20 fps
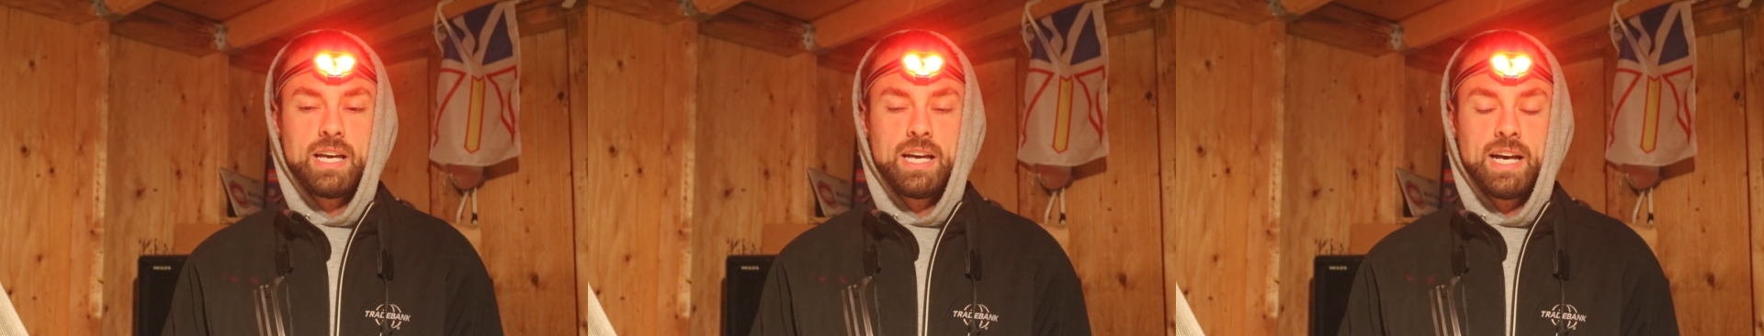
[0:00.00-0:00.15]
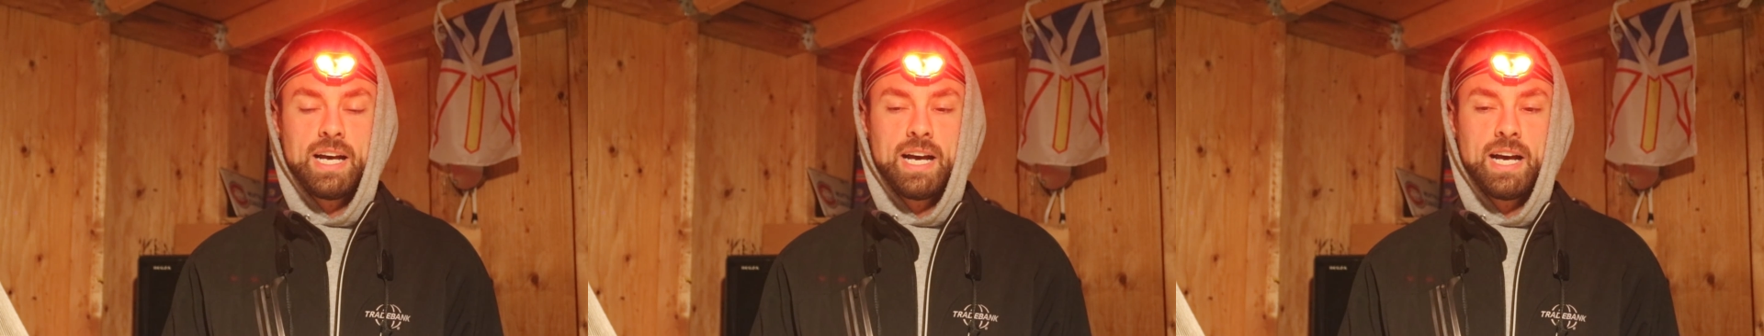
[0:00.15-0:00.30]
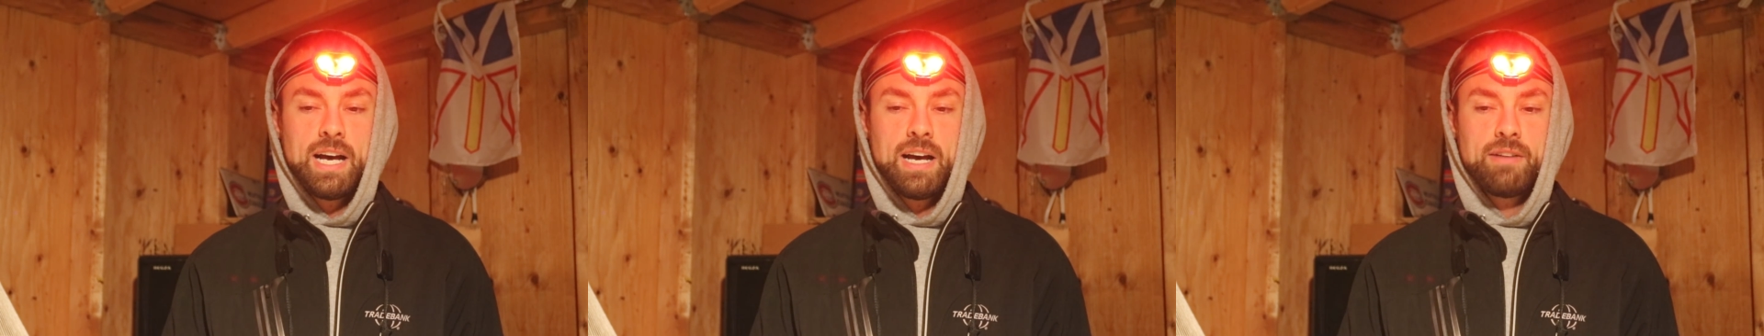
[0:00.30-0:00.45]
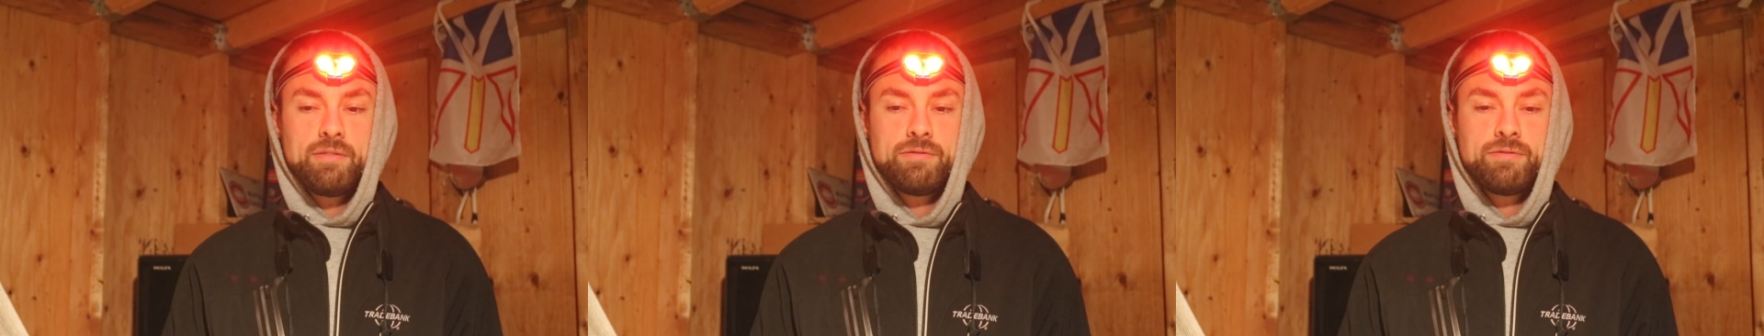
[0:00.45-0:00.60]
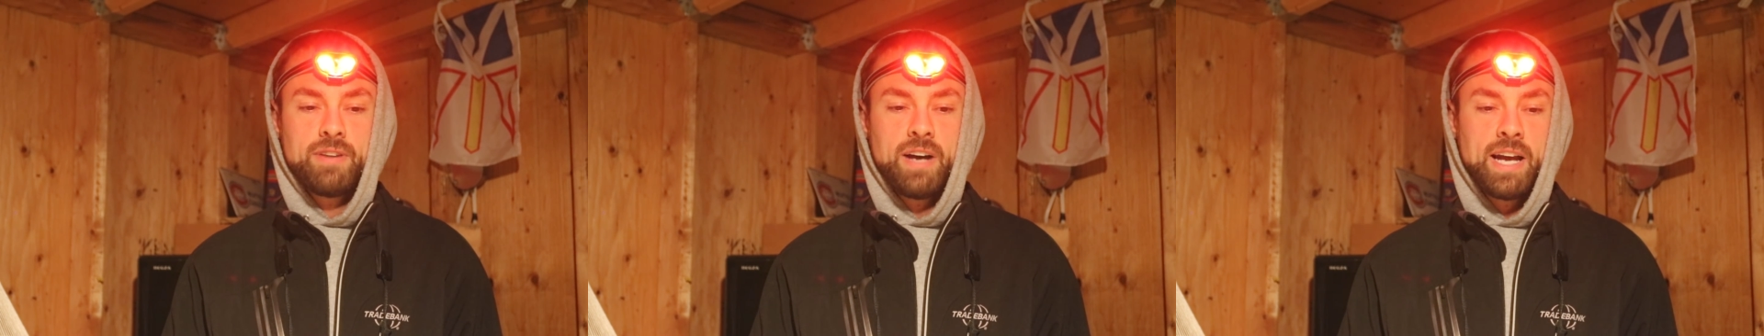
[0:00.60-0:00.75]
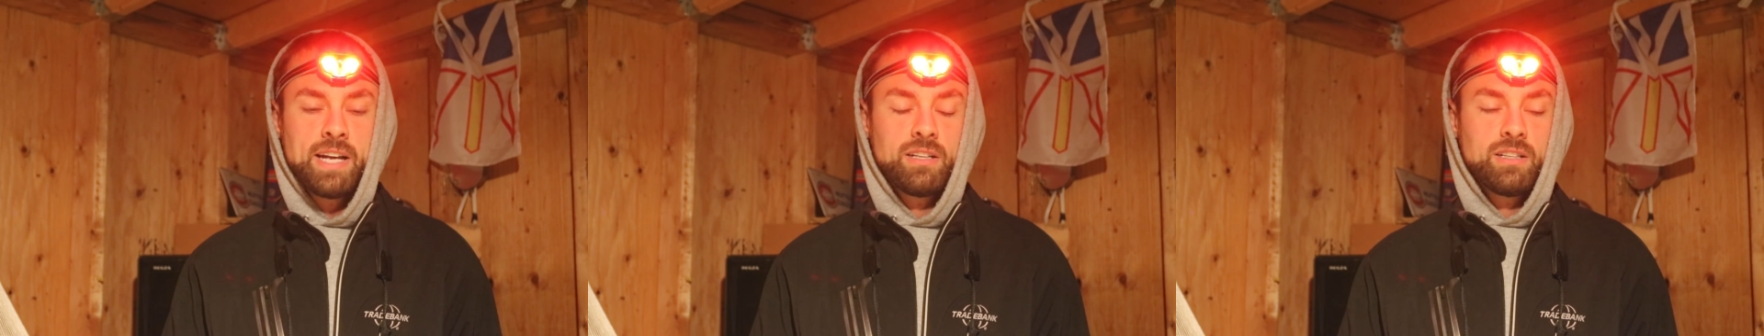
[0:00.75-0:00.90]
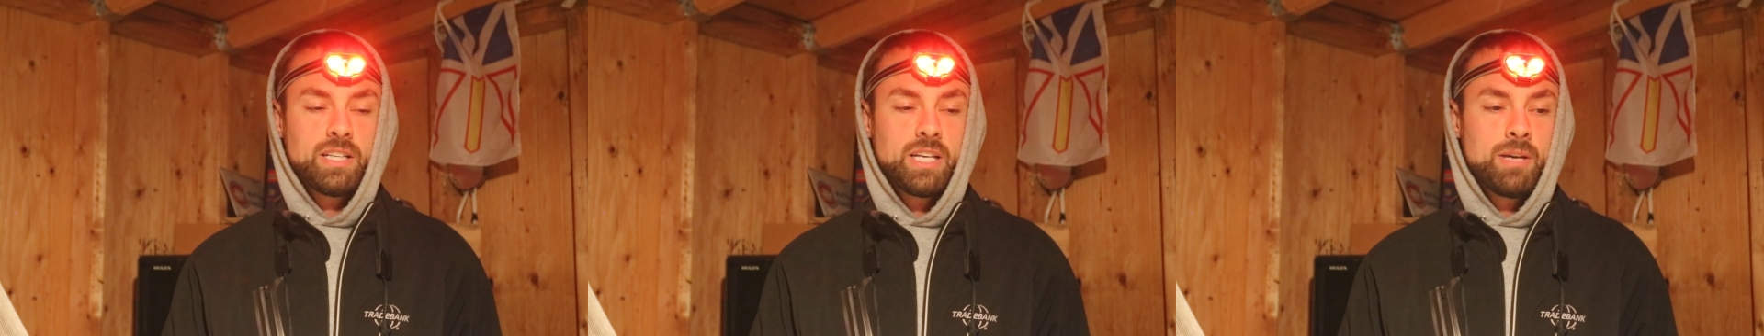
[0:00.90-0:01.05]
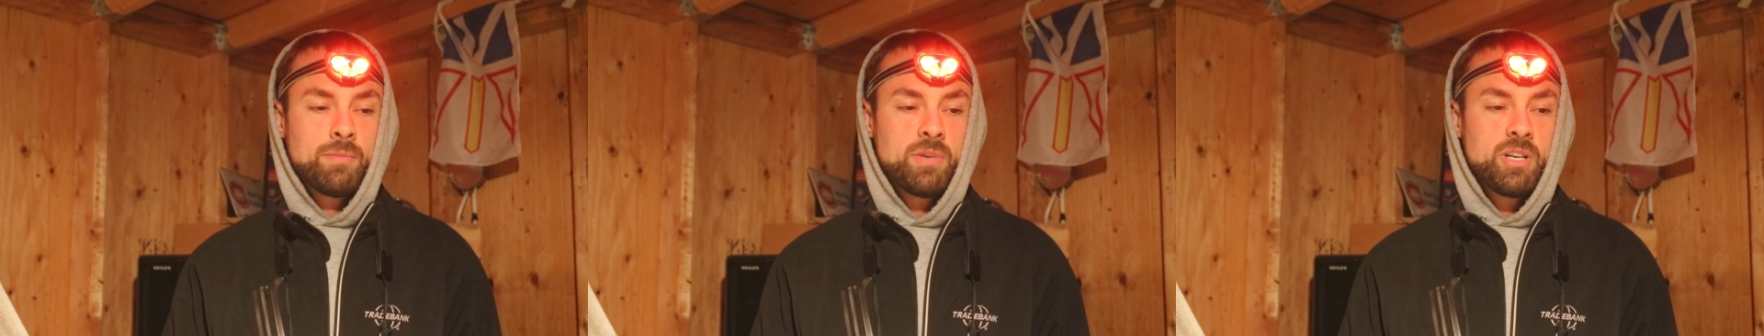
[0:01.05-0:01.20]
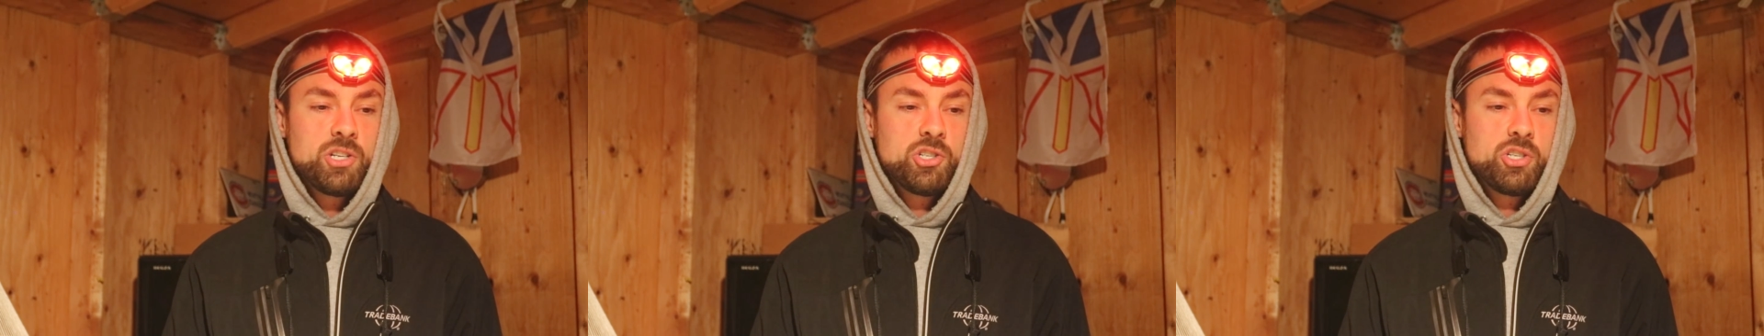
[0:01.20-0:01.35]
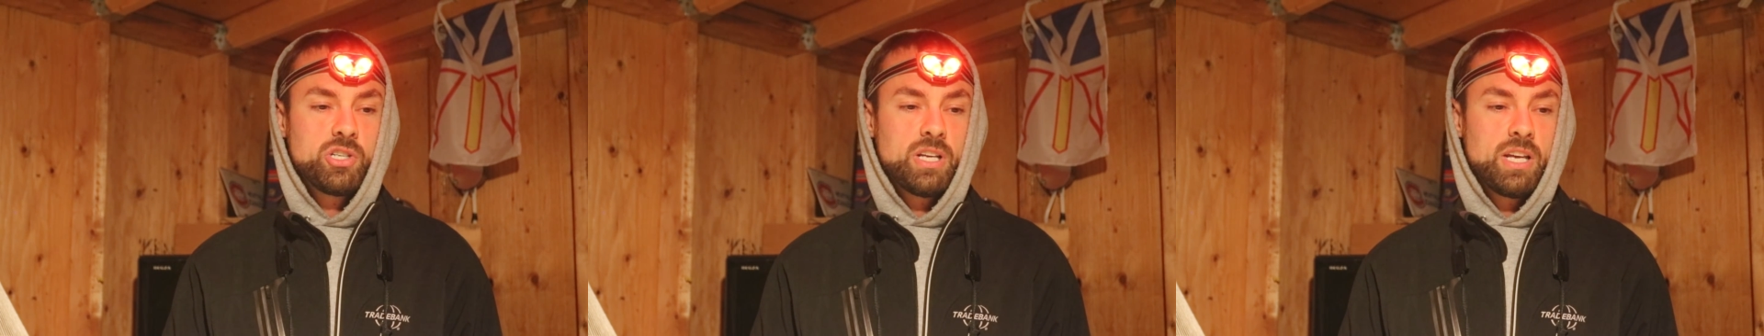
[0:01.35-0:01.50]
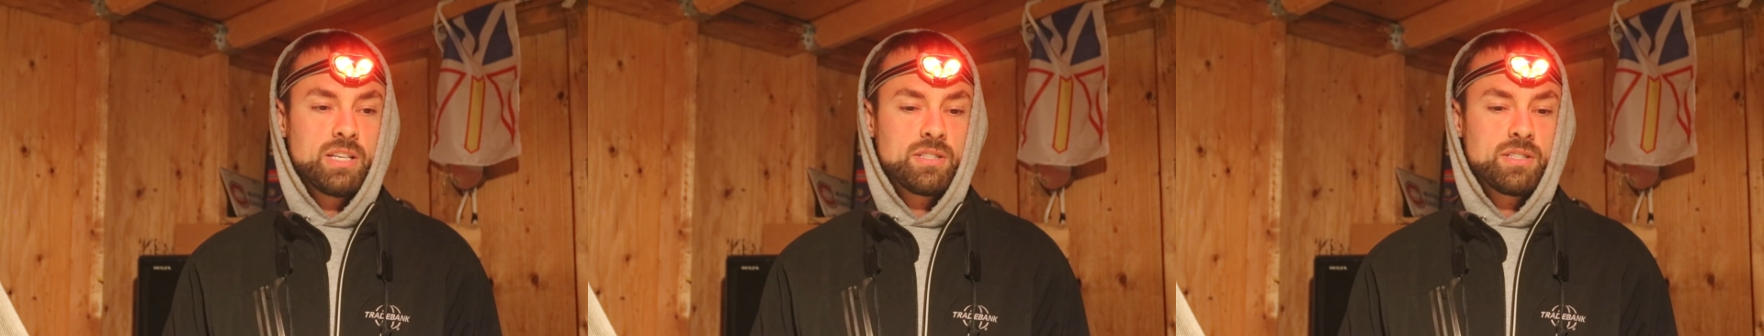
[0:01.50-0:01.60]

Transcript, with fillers: uh, final image